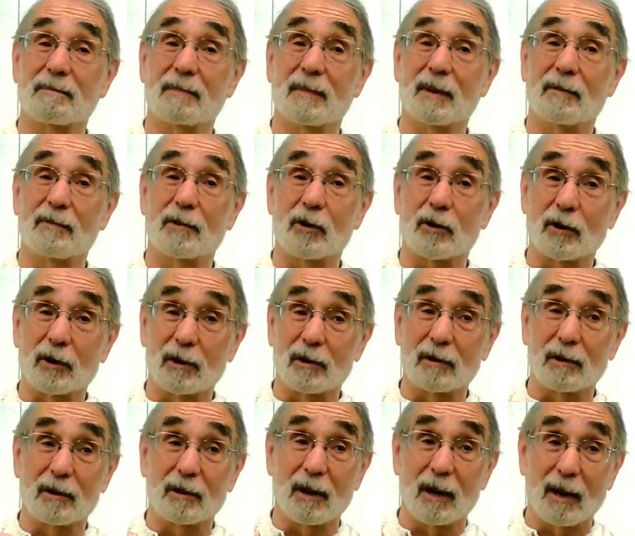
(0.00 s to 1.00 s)
If
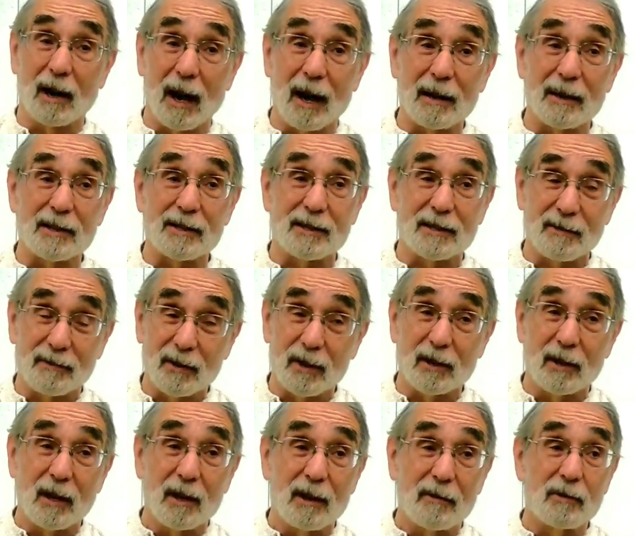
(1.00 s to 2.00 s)
you're honest, if
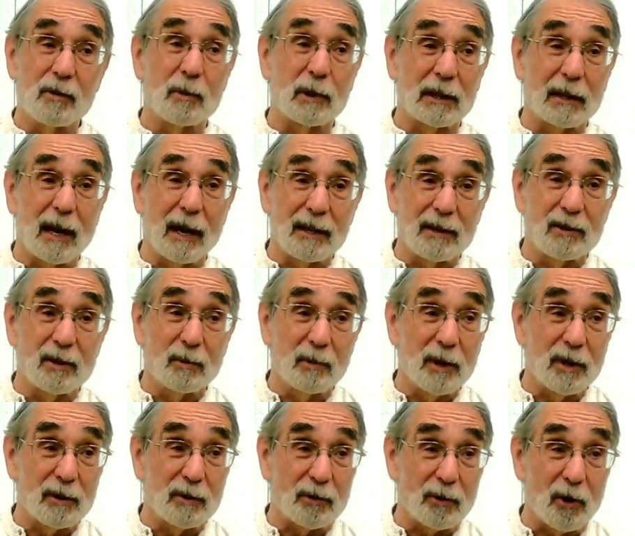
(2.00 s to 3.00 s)
you would like to
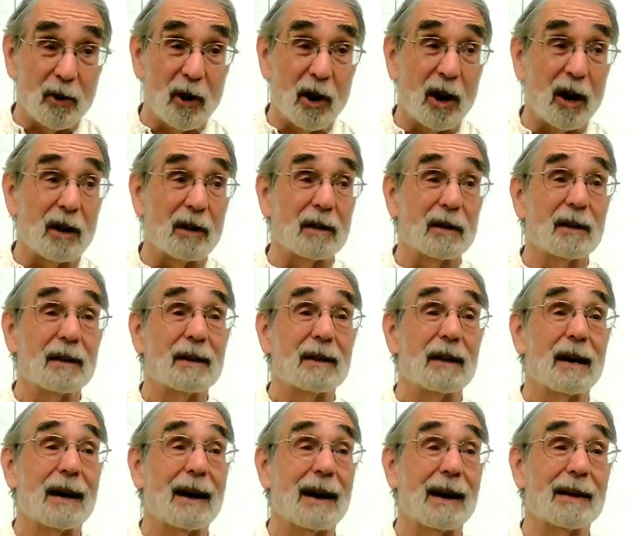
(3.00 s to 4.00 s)
withdraw,
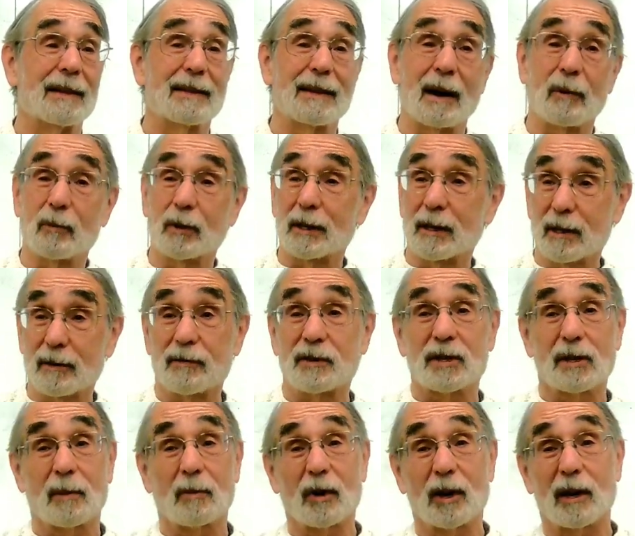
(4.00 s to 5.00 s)
that would give
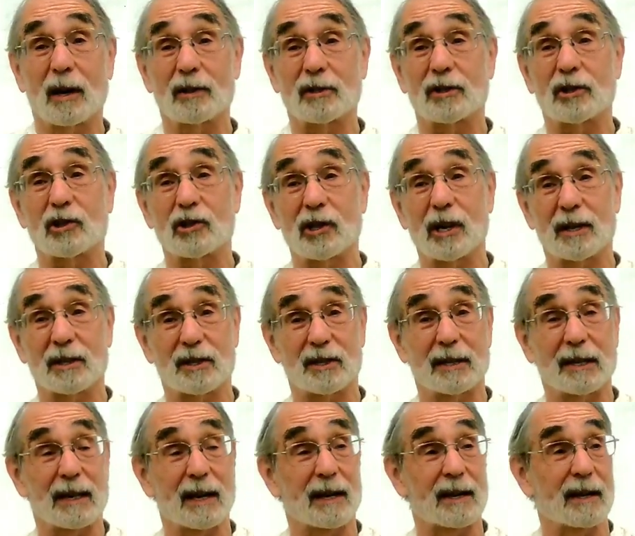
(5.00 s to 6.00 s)
someone else a chance
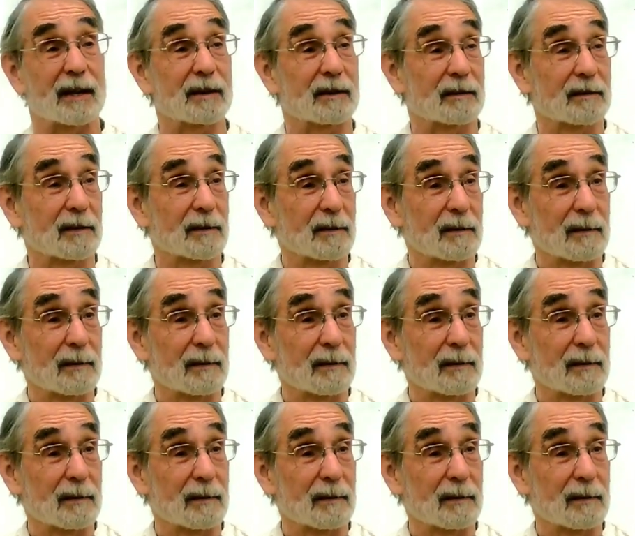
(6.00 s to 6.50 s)
to get in.